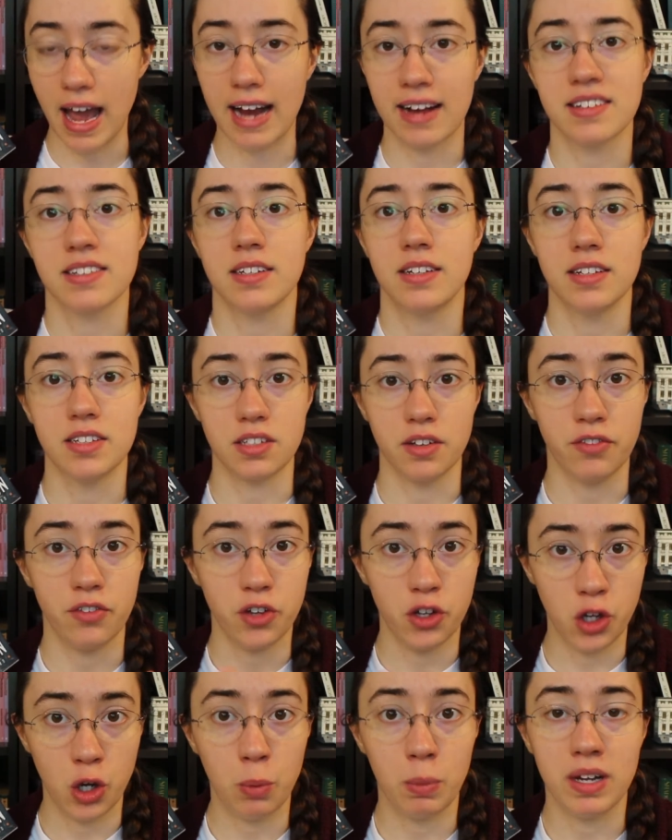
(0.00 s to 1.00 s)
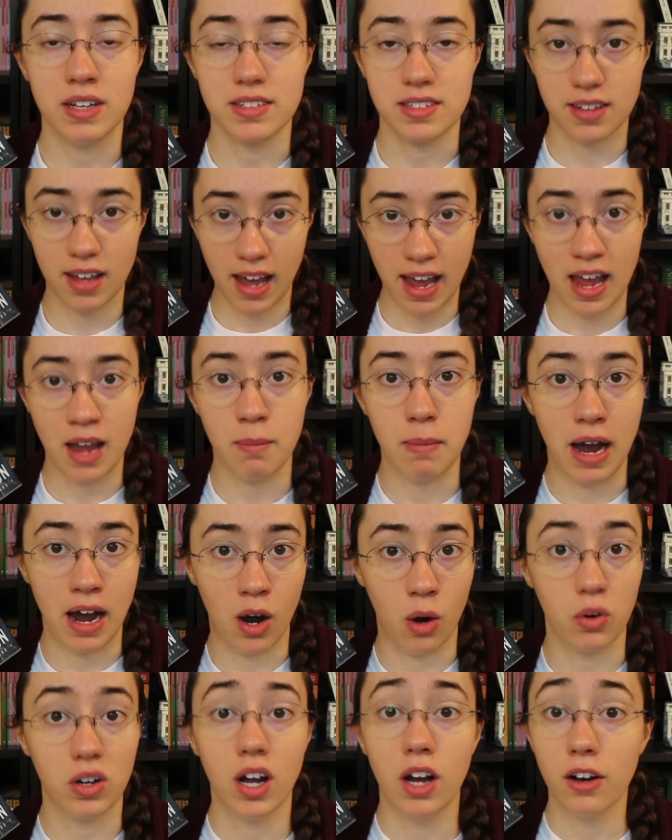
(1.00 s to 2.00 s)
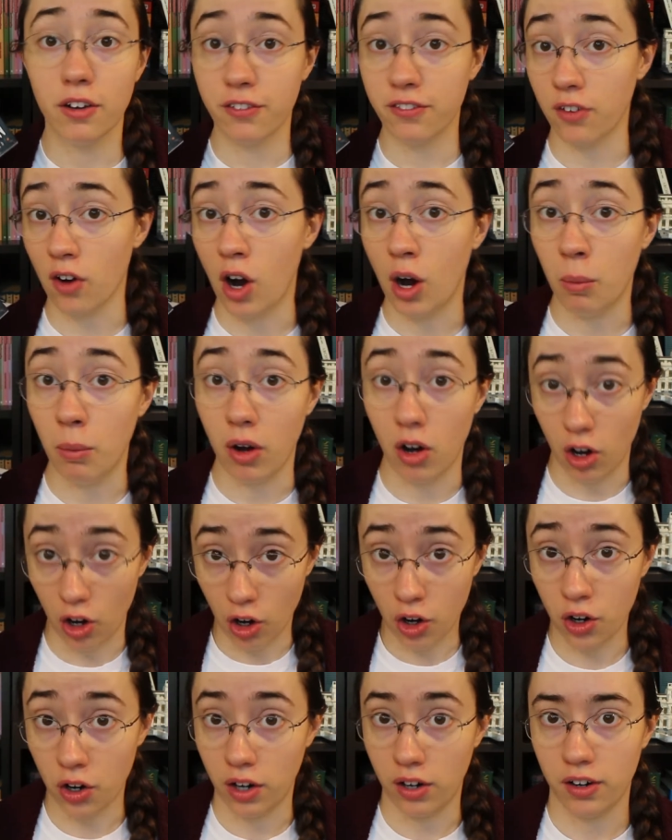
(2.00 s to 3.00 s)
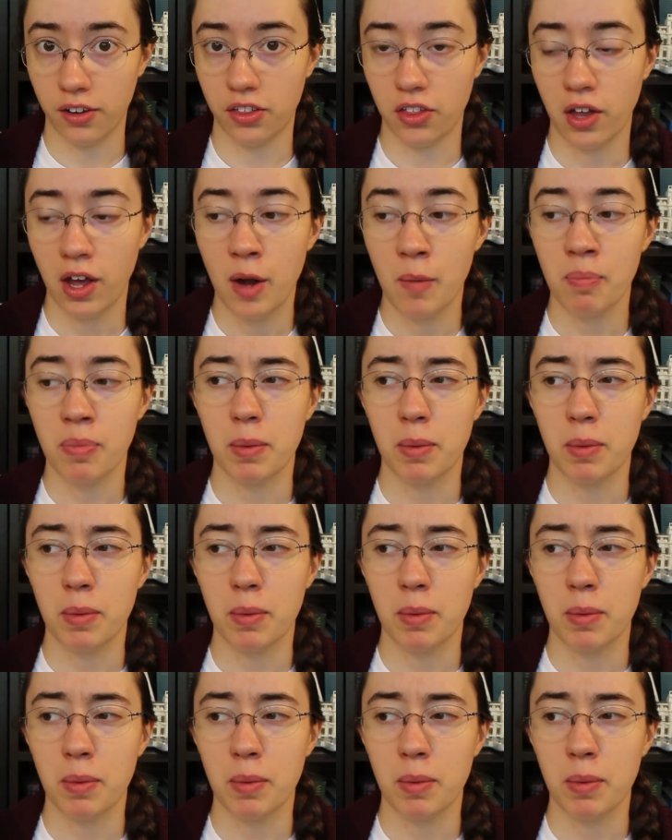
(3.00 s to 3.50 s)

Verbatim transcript: exodus of humans came out from Earth.